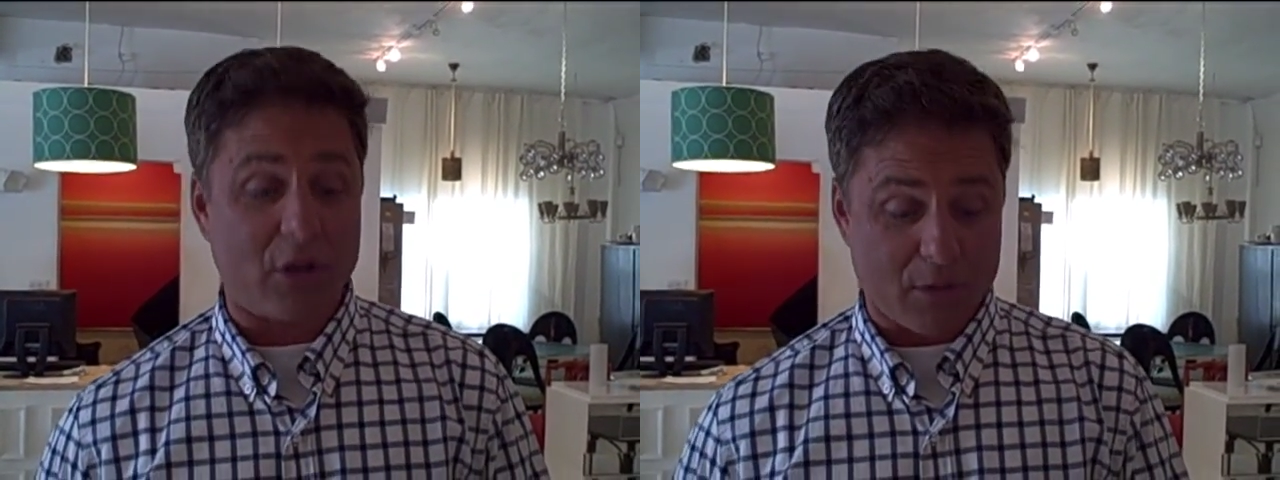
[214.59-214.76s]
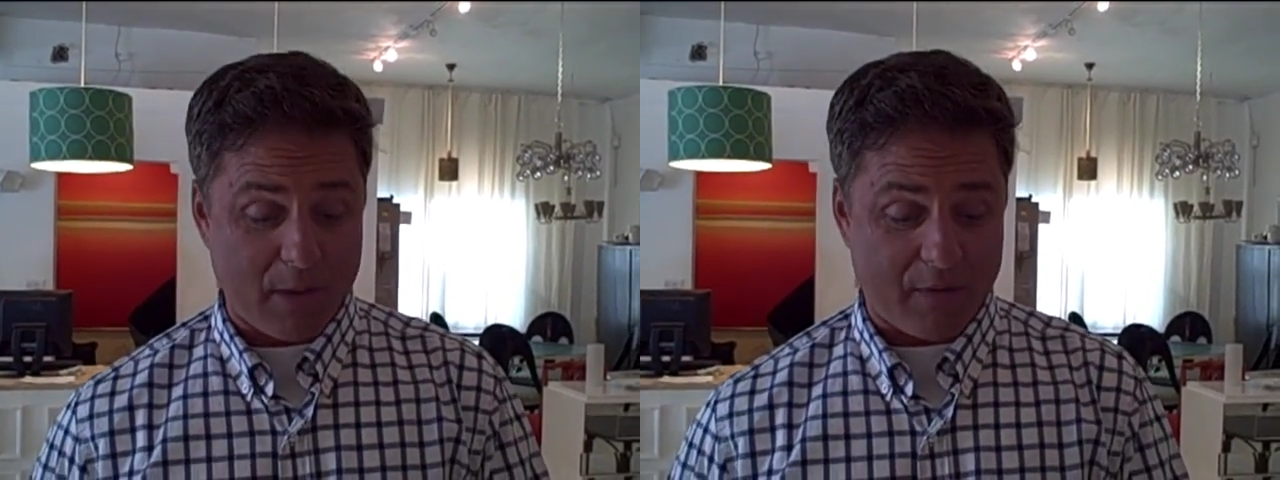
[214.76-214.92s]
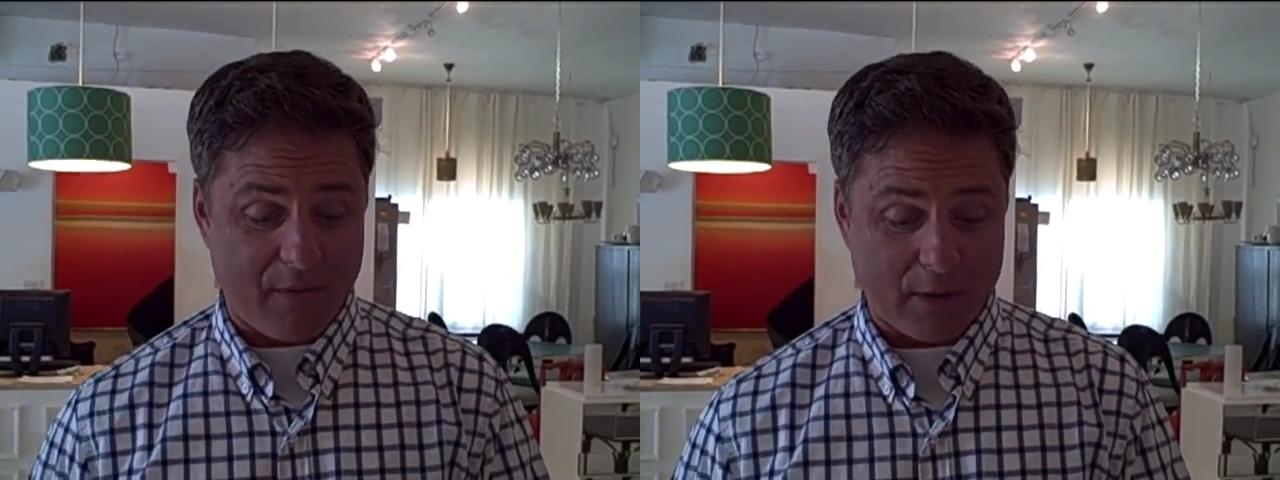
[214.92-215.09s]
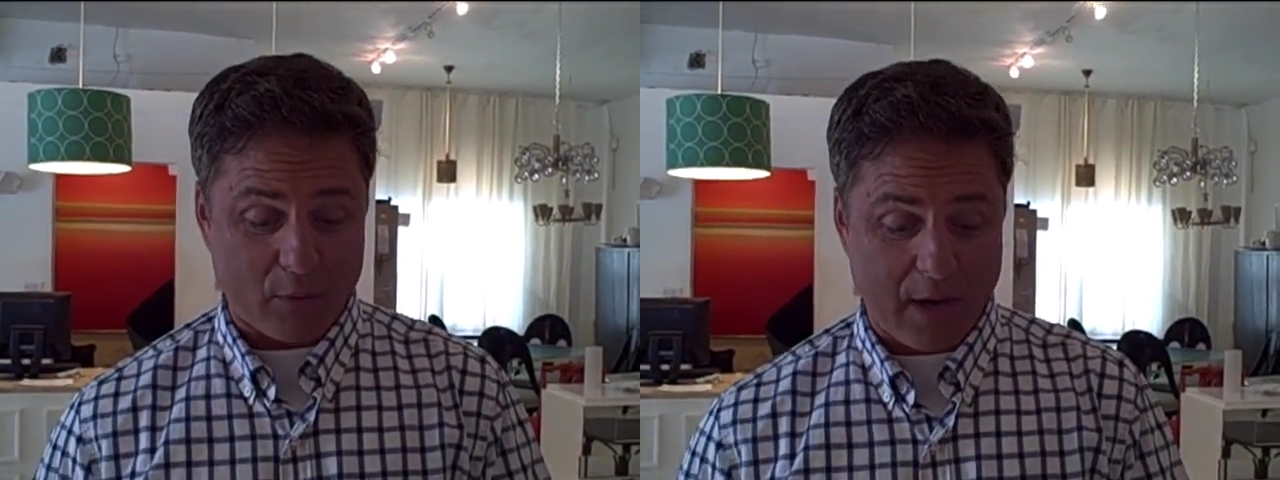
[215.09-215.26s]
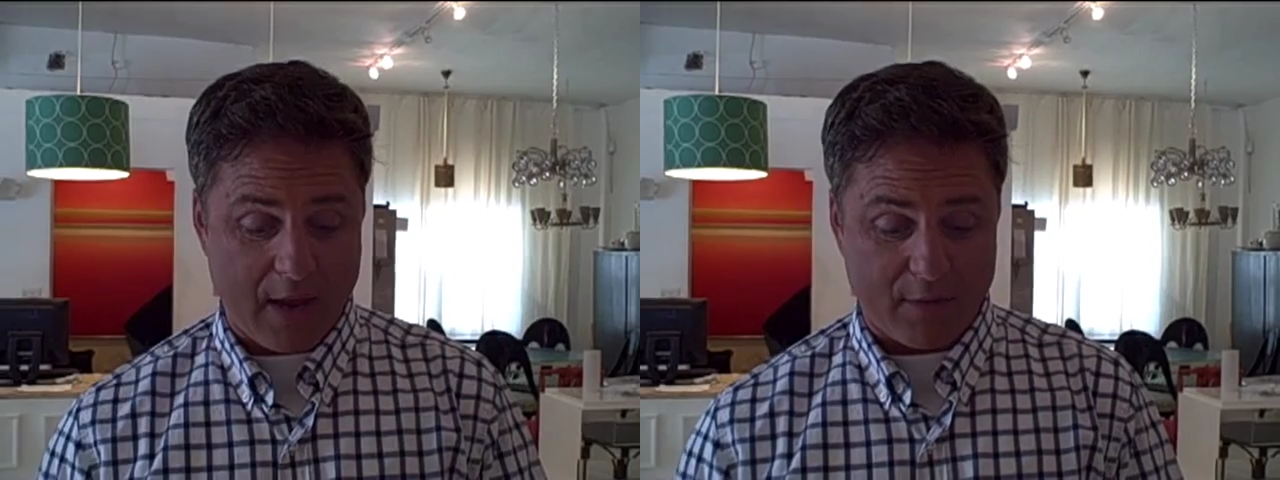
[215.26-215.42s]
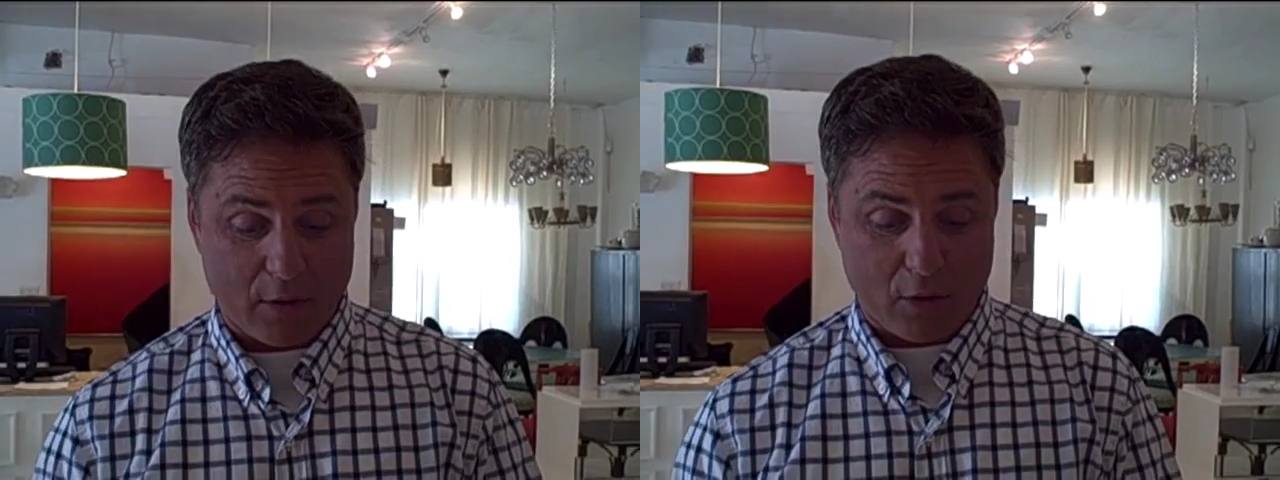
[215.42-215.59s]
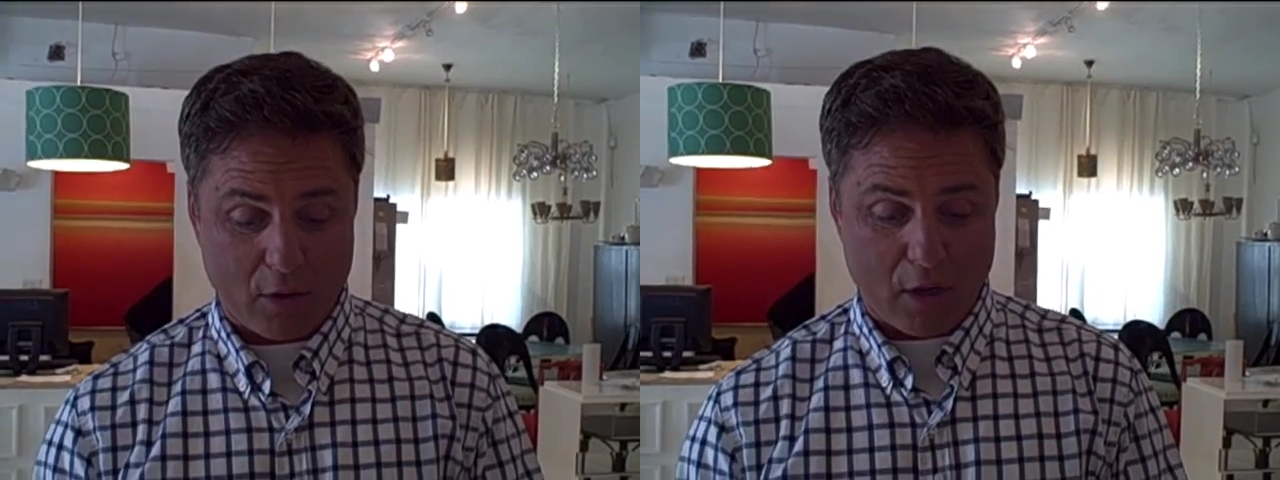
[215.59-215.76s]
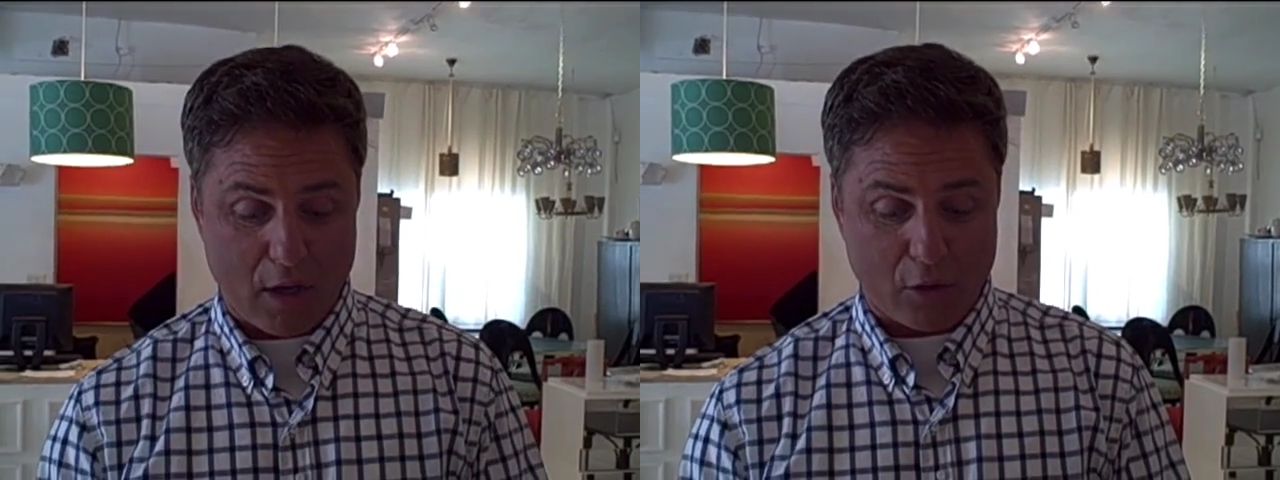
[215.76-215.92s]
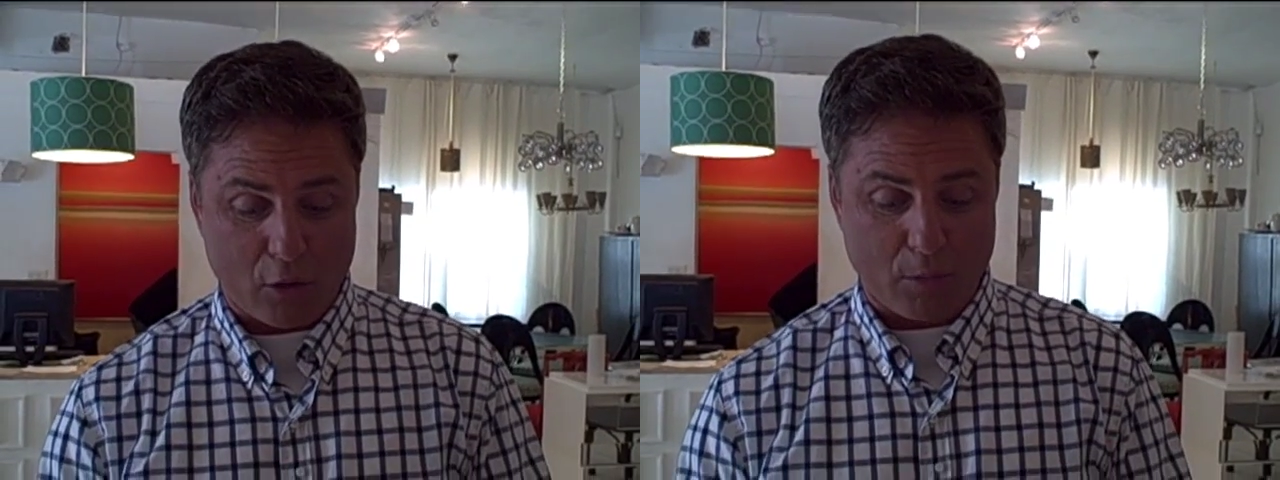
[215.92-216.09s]
As a matter of fact, we have
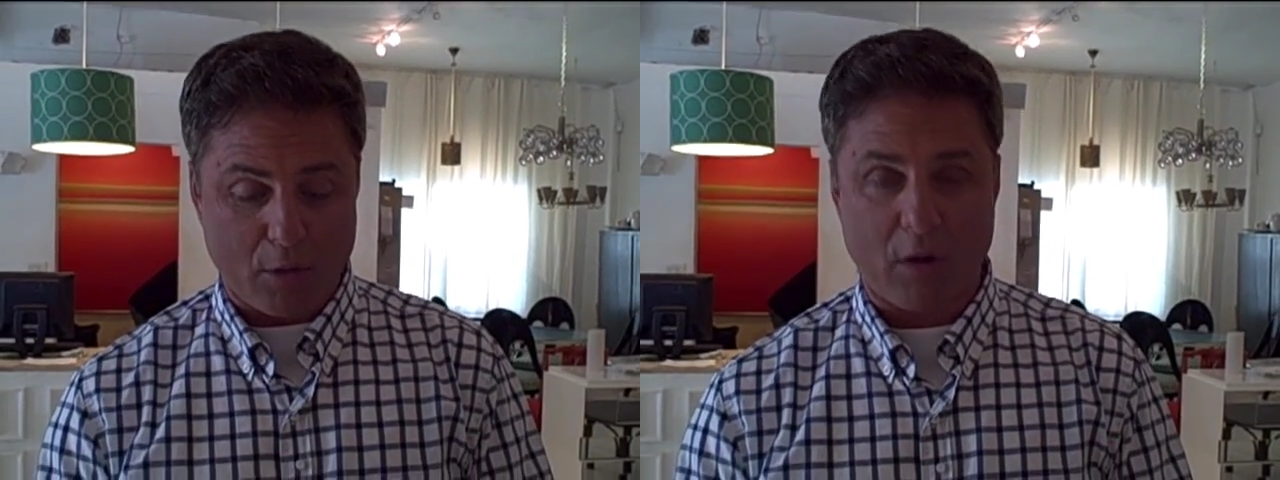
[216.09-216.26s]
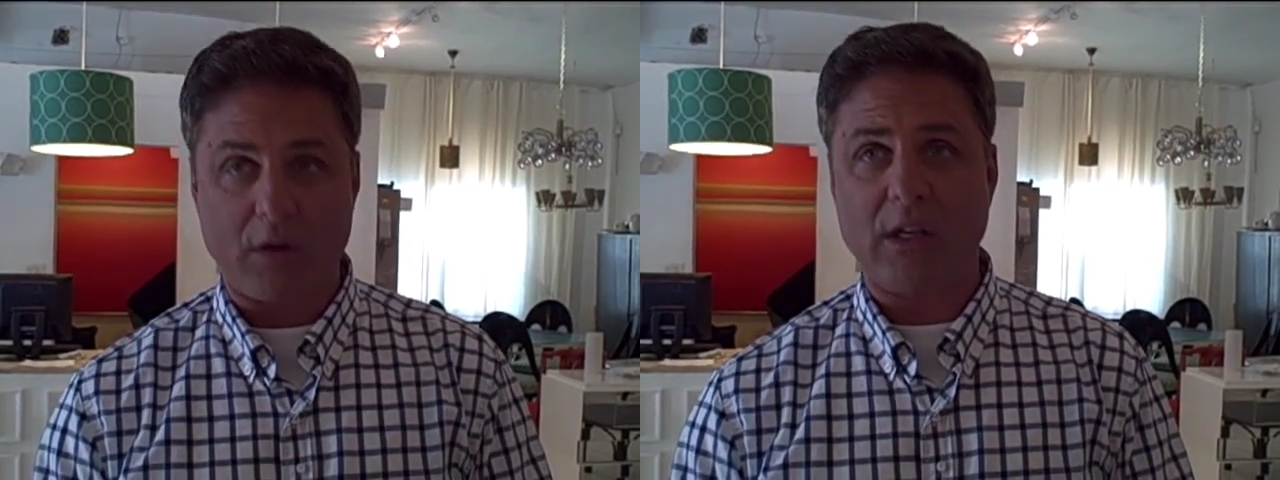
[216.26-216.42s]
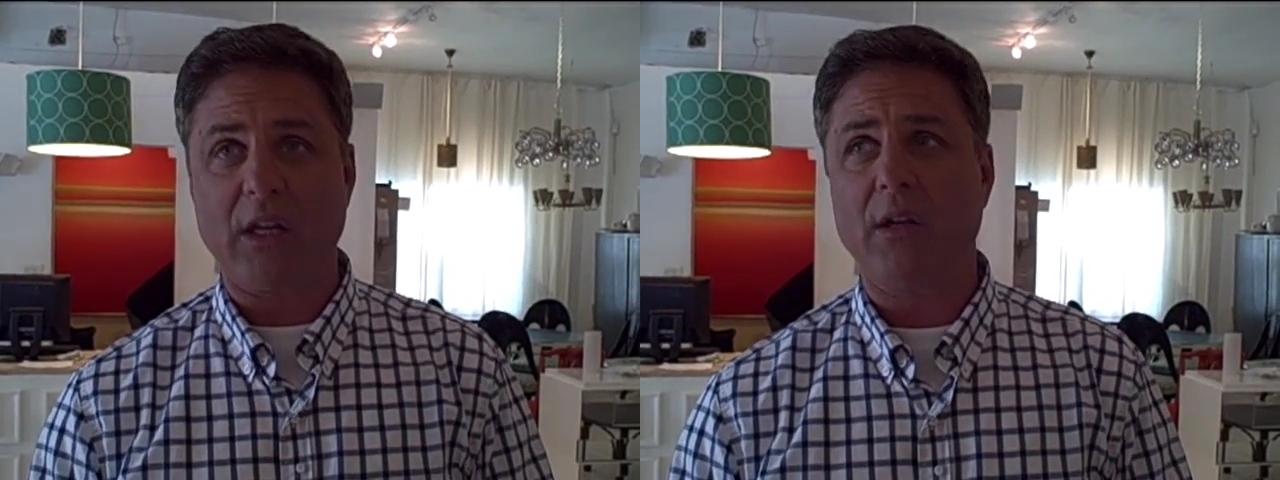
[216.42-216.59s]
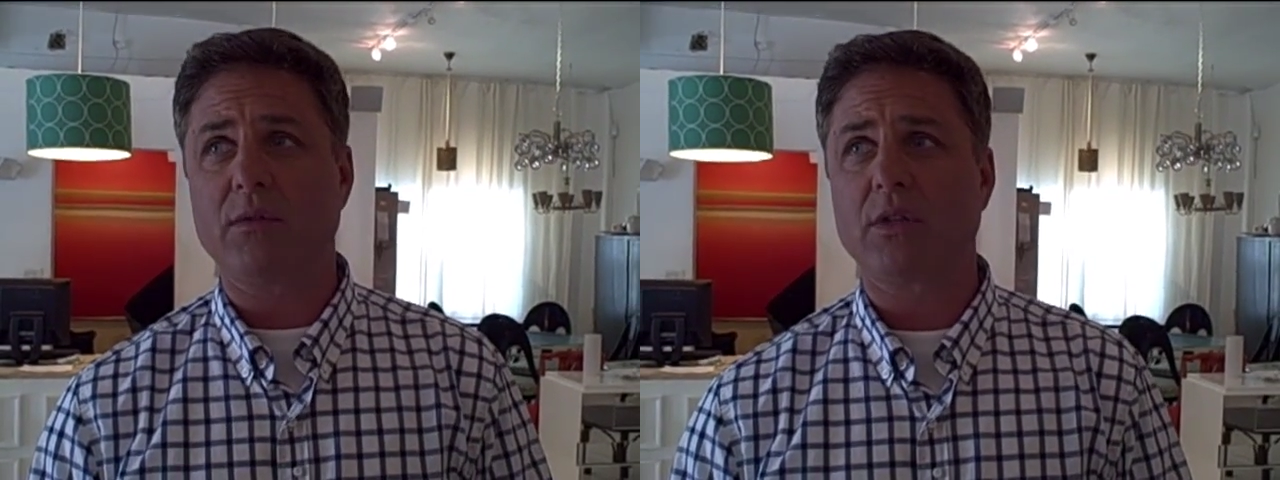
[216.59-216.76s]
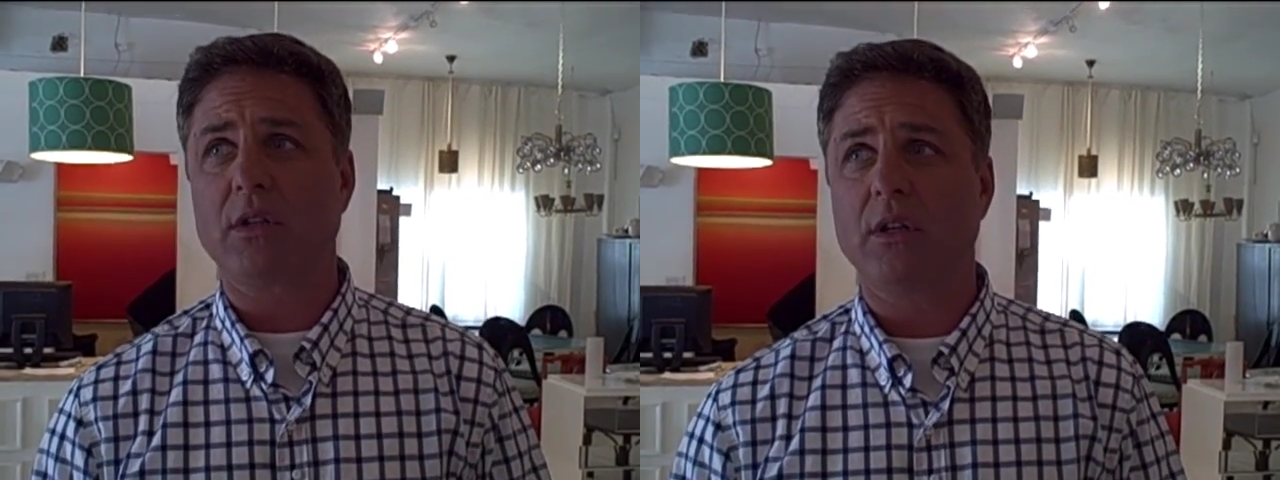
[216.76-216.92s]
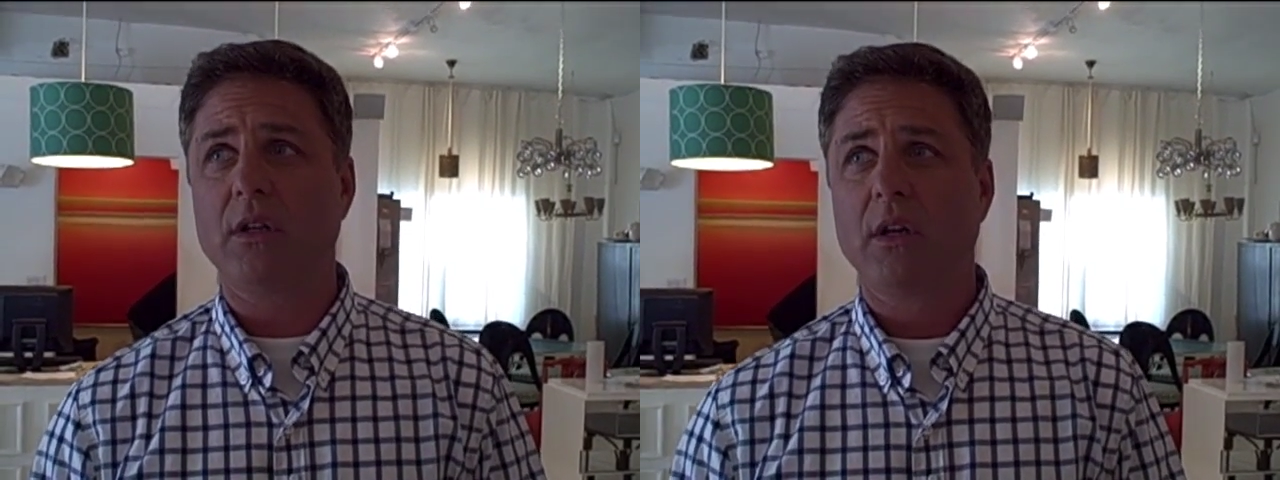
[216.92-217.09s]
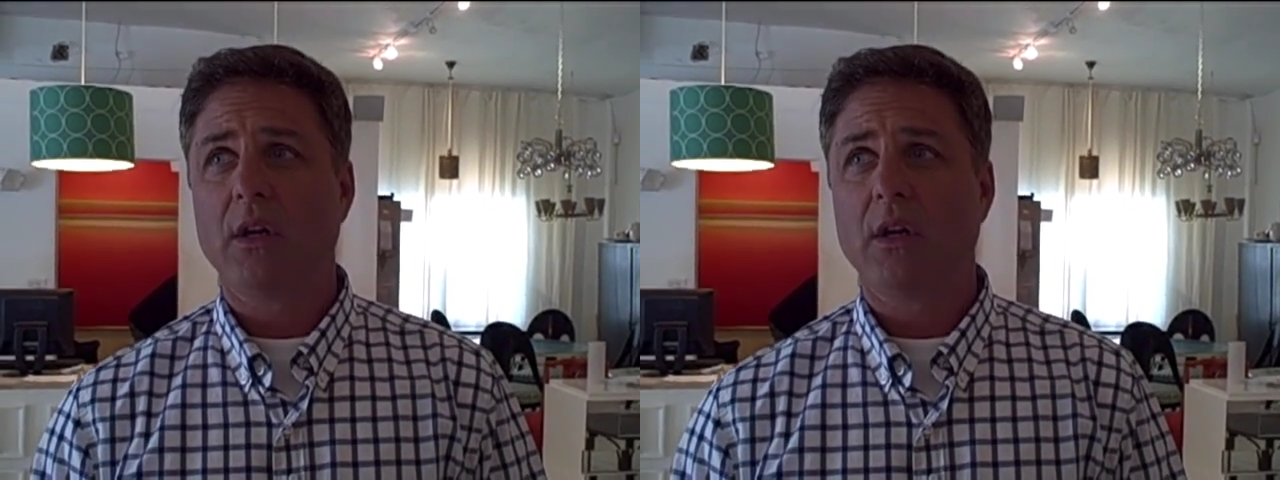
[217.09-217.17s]
a group called GIVES, the